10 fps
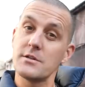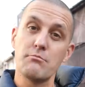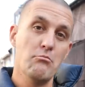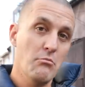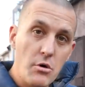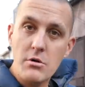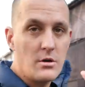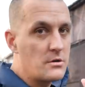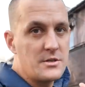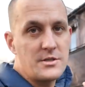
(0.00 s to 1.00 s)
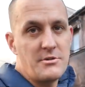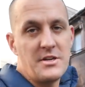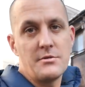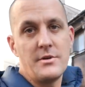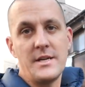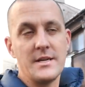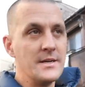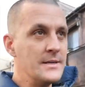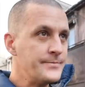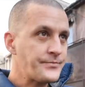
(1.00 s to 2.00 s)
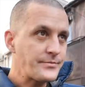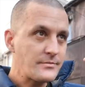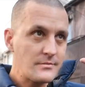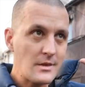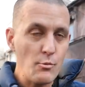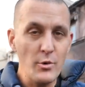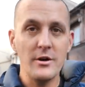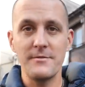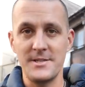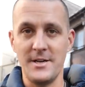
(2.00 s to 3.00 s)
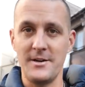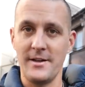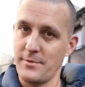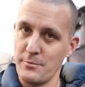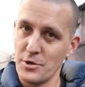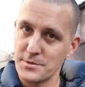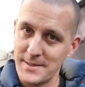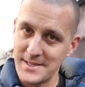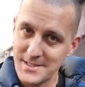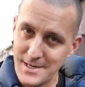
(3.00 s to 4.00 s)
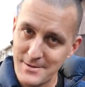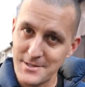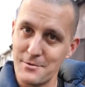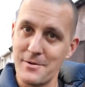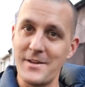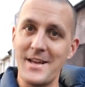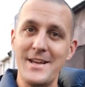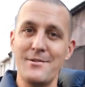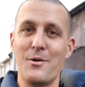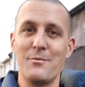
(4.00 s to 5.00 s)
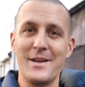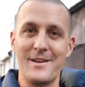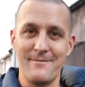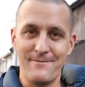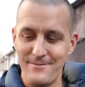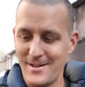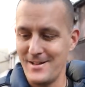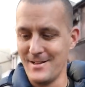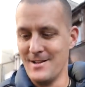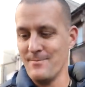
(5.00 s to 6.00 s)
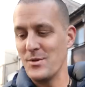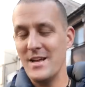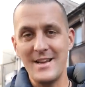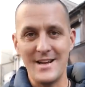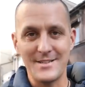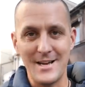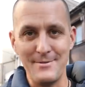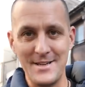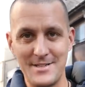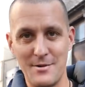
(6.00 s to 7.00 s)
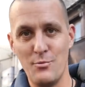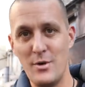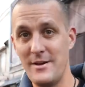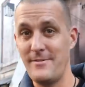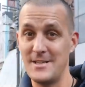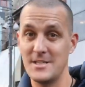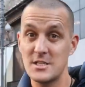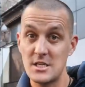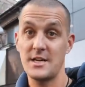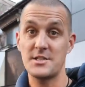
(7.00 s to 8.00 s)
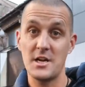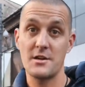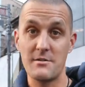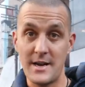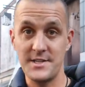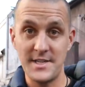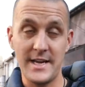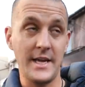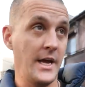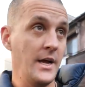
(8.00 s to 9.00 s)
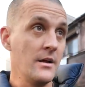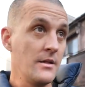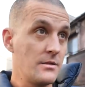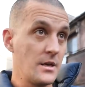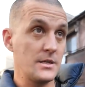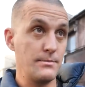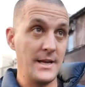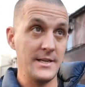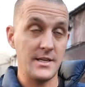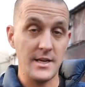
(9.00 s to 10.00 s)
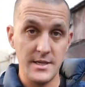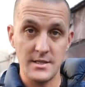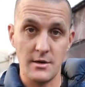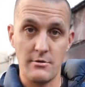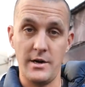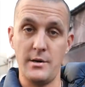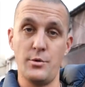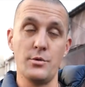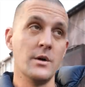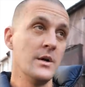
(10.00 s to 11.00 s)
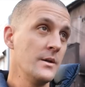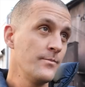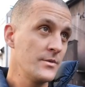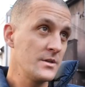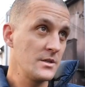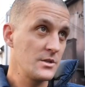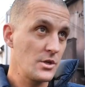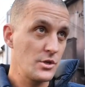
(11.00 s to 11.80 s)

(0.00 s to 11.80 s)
is more along the street to eat. We obviously don't have the world's biggest stomach, so we've eaten what we can fill in our tummies. We have had such a great day here. This place is incredible. This is